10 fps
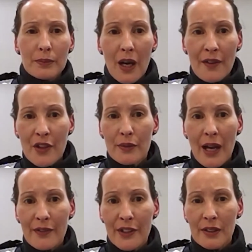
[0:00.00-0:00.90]
I've been
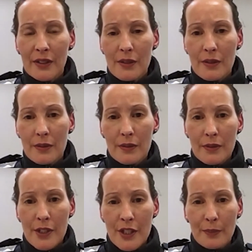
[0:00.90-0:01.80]
having
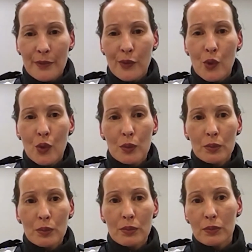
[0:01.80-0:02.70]
some
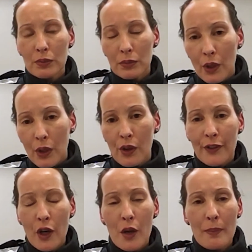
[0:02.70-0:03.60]
form
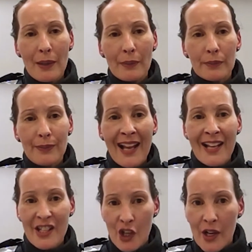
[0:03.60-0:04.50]
of
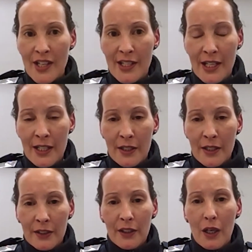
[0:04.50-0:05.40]
anxiety
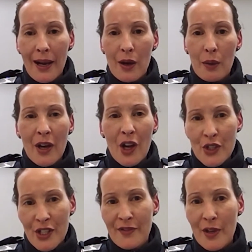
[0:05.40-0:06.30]
about my own
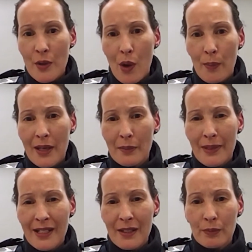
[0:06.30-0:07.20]
safety and well-being,
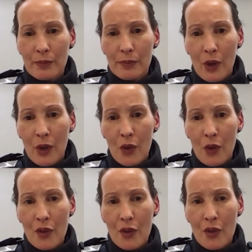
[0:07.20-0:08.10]
being on the
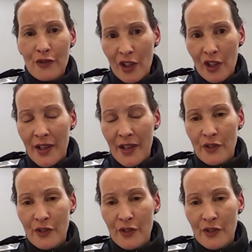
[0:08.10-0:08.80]
front line every day.